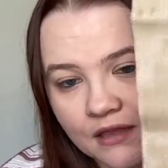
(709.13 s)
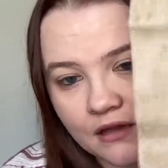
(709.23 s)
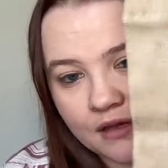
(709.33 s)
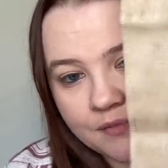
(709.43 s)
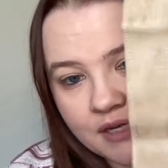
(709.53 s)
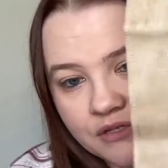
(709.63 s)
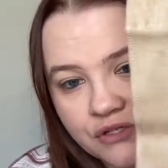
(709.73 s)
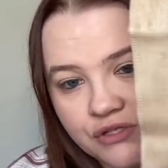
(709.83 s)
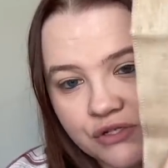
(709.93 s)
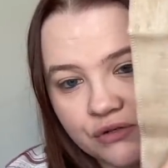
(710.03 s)
I
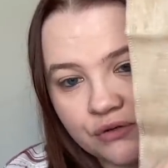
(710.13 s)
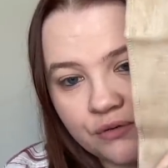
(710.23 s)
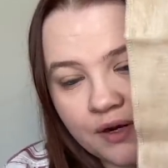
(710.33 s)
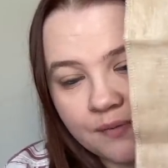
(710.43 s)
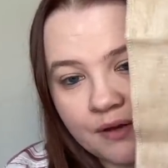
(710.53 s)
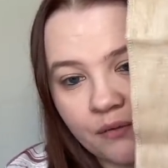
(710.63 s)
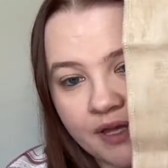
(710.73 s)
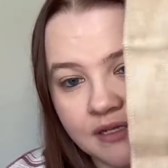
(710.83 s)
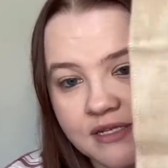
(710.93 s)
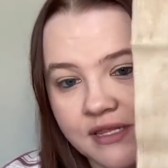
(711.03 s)
managed to work my
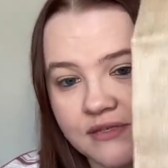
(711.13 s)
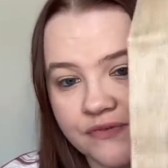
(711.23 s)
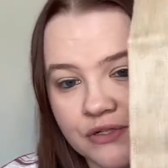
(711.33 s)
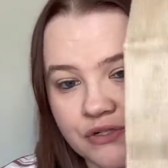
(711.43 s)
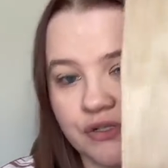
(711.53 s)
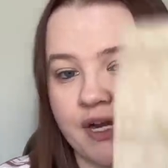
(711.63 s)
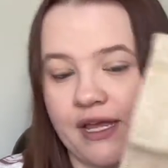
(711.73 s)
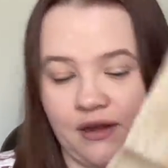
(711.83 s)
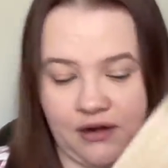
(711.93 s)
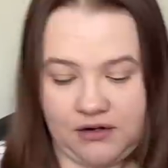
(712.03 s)
way into this first tray
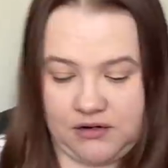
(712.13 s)
here.